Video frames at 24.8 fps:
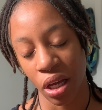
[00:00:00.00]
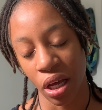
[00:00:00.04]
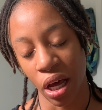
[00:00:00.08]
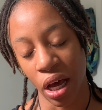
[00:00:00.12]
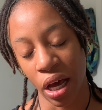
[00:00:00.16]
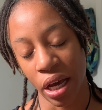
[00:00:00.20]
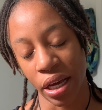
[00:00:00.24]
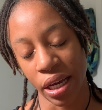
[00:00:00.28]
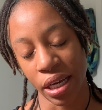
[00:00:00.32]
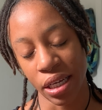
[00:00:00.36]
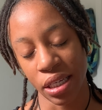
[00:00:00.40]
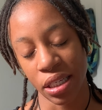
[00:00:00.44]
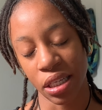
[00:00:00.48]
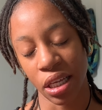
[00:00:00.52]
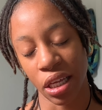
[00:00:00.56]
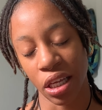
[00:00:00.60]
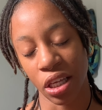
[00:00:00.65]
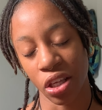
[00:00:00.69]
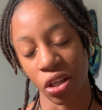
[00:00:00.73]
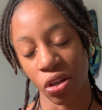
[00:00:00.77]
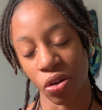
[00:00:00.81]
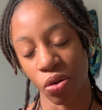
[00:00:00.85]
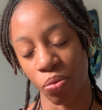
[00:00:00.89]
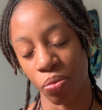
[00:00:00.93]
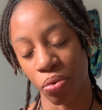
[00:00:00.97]
I ask that
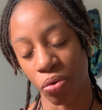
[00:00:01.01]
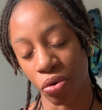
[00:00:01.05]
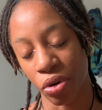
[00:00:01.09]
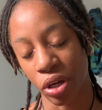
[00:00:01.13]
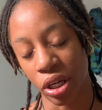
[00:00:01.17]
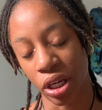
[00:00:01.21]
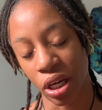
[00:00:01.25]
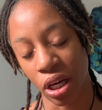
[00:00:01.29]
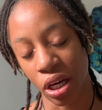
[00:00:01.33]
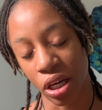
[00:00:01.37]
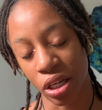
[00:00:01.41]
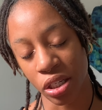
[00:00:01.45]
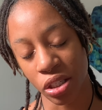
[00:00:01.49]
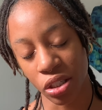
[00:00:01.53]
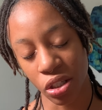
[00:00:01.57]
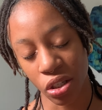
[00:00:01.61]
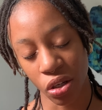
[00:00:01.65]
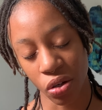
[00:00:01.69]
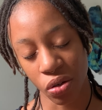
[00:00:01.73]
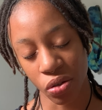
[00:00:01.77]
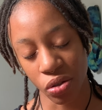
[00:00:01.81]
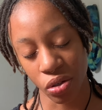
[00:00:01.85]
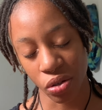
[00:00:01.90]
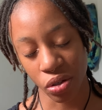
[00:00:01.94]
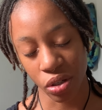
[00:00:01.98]
you bring us
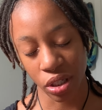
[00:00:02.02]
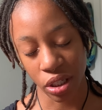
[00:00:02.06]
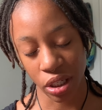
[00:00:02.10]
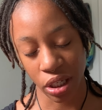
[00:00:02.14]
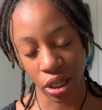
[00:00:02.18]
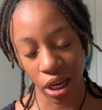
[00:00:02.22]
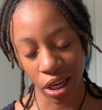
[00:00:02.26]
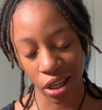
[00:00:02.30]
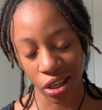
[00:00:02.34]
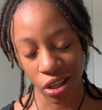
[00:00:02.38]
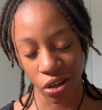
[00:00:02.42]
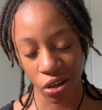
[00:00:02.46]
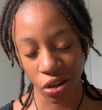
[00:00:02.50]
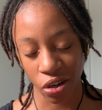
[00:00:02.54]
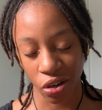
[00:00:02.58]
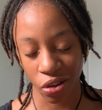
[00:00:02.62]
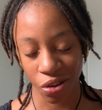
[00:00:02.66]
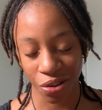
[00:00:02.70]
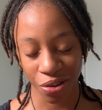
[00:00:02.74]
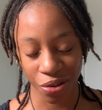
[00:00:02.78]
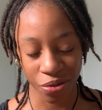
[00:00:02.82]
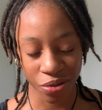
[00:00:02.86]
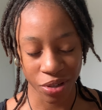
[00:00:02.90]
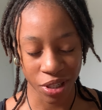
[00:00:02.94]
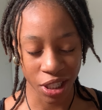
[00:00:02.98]
closer together
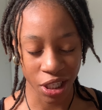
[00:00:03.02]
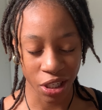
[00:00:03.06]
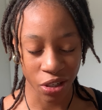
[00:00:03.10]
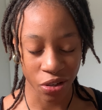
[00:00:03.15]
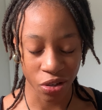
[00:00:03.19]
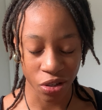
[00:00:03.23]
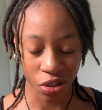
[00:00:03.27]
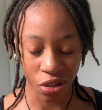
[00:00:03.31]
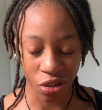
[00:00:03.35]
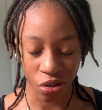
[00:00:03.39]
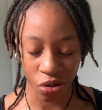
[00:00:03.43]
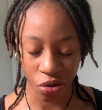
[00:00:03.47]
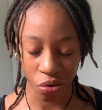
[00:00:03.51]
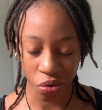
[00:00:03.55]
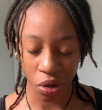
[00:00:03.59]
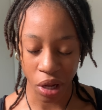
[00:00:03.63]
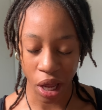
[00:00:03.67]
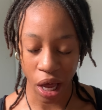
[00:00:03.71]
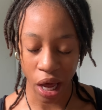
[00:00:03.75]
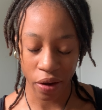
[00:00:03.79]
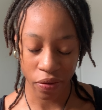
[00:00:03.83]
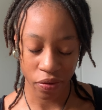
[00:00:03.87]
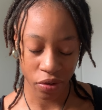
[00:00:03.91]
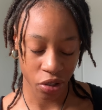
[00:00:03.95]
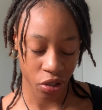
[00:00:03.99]
through tears, through
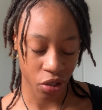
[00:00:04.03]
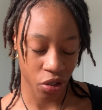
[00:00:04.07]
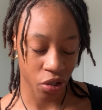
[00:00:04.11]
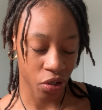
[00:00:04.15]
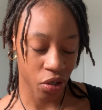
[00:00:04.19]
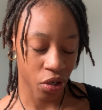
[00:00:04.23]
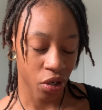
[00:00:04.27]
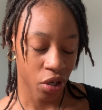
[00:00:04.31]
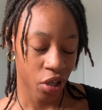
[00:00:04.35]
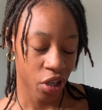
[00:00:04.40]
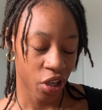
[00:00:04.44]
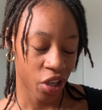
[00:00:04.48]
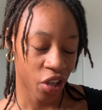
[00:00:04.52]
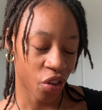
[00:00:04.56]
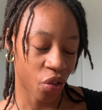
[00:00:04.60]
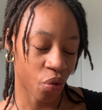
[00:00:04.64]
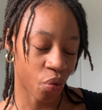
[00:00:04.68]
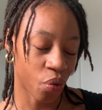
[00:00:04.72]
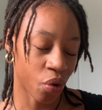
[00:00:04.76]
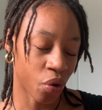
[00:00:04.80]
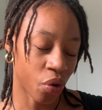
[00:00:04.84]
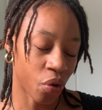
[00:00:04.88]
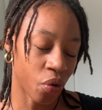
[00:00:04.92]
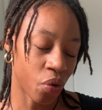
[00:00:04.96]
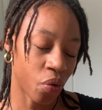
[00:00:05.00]
laughter,
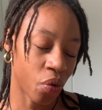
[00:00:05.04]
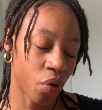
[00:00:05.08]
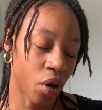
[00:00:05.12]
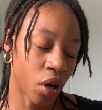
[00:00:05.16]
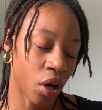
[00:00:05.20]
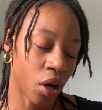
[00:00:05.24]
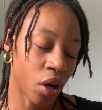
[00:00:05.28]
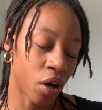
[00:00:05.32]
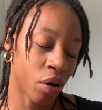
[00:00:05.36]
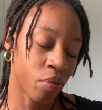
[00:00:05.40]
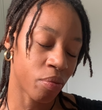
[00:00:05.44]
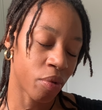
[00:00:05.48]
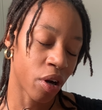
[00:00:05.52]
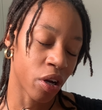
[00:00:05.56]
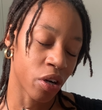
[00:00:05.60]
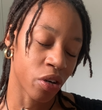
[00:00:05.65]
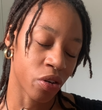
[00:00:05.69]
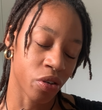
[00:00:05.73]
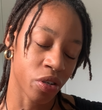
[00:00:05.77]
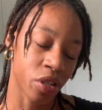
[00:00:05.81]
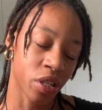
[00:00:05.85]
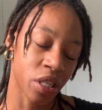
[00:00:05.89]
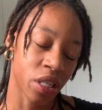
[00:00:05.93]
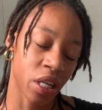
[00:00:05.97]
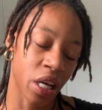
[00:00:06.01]
through um,
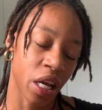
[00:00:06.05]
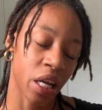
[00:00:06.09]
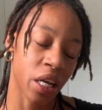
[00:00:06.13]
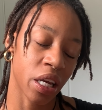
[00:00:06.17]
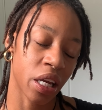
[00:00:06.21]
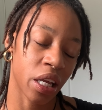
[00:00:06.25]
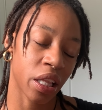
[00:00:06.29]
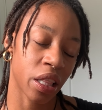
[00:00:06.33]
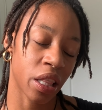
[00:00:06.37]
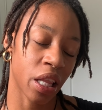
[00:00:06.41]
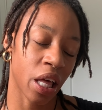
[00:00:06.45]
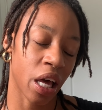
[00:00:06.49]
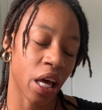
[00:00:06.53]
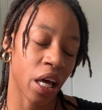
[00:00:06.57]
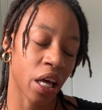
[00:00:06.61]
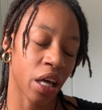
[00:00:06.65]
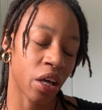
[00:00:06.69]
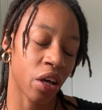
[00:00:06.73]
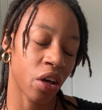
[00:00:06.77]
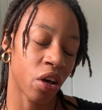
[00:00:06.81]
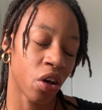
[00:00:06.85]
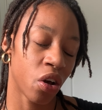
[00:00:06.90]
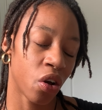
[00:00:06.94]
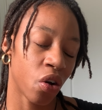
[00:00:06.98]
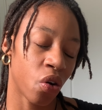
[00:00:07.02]
understanding
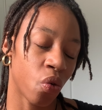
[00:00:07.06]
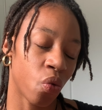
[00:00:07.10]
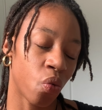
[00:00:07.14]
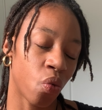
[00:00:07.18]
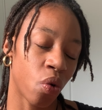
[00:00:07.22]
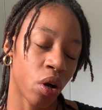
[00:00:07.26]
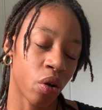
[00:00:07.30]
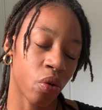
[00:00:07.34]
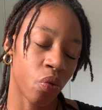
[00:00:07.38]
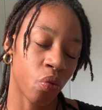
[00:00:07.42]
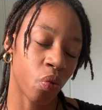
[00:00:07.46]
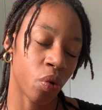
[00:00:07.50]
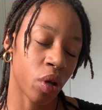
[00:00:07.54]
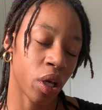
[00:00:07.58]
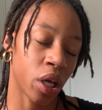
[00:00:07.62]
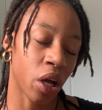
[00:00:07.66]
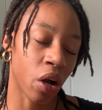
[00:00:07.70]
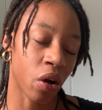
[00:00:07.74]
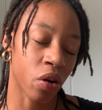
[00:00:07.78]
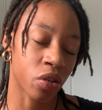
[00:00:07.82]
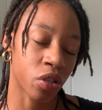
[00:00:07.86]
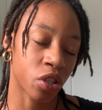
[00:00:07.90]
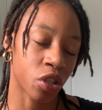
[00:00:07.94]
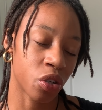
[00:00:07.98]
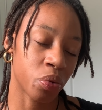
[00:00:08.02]
that what we
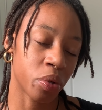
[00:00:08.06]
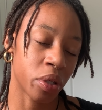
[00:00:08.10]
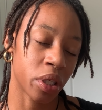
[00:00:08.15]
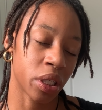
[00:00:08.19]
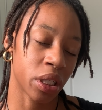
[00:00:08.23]
are doing